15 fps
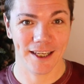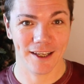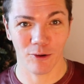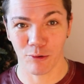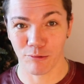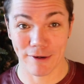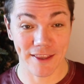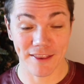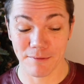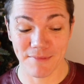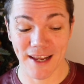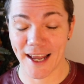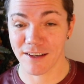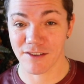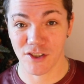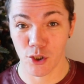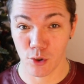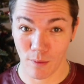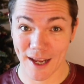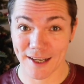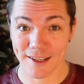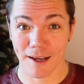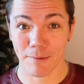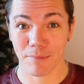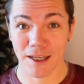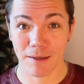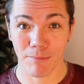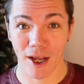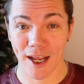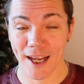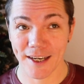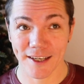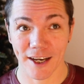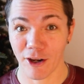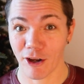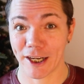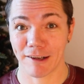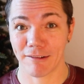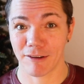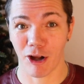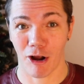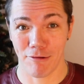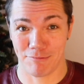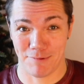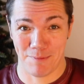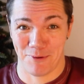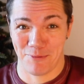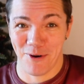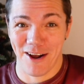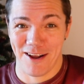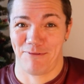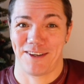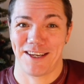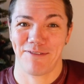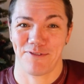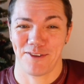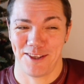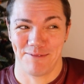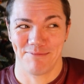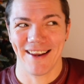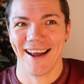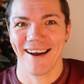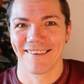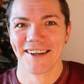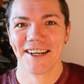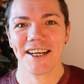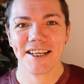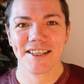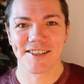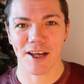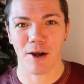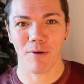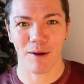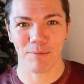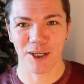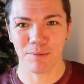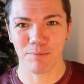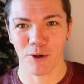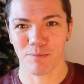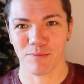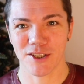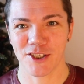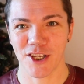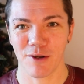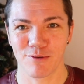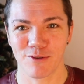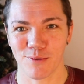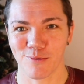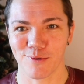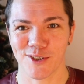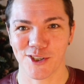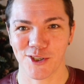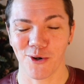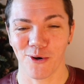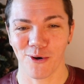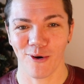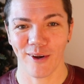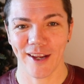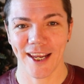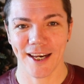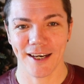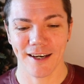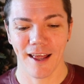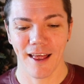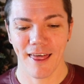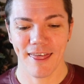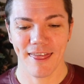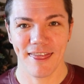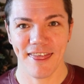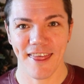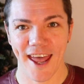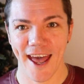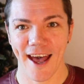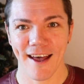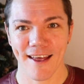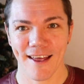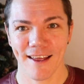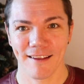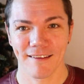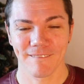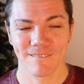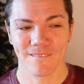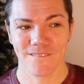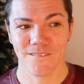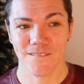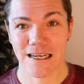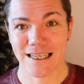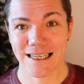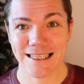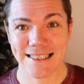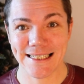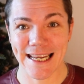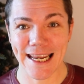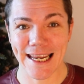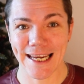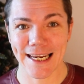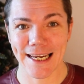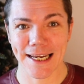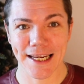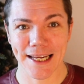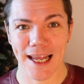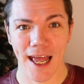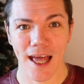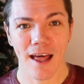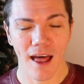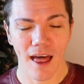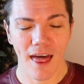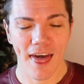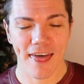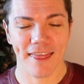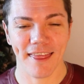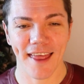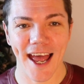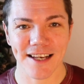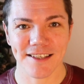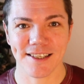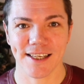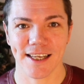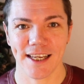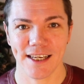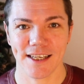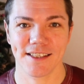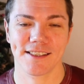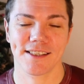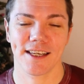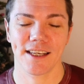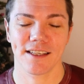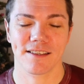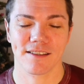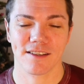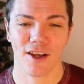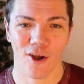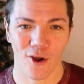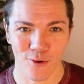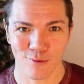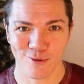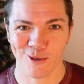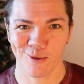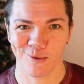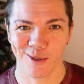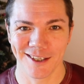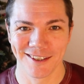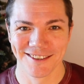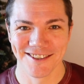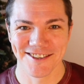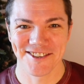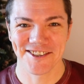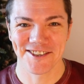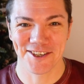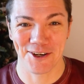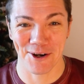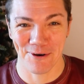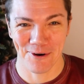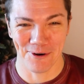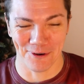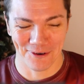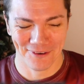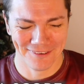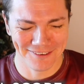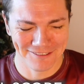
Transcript: or written them down to add up in my head, and I can't remember what I've given them now. So I'm going to put the total score in there. Ting! That is its total score.